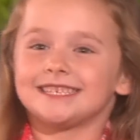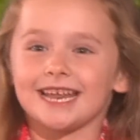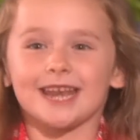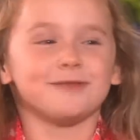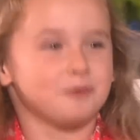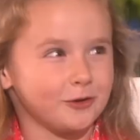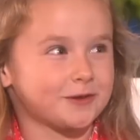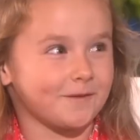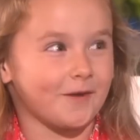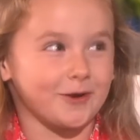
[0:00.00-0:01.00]
Teddy
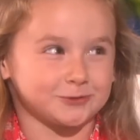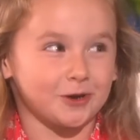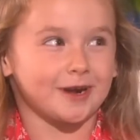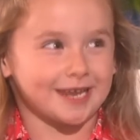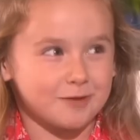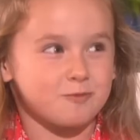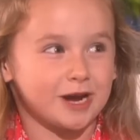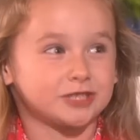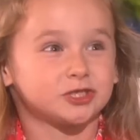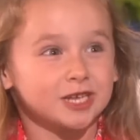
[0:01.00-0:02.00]
Roosevelt's on it,
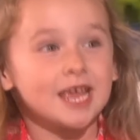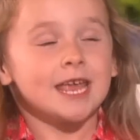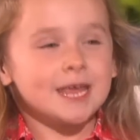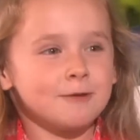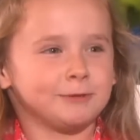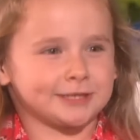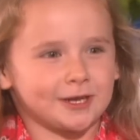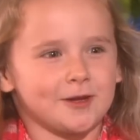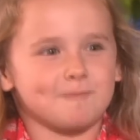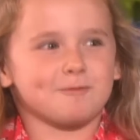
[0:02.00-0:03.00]
which he was a
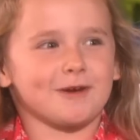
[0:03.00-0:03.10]
good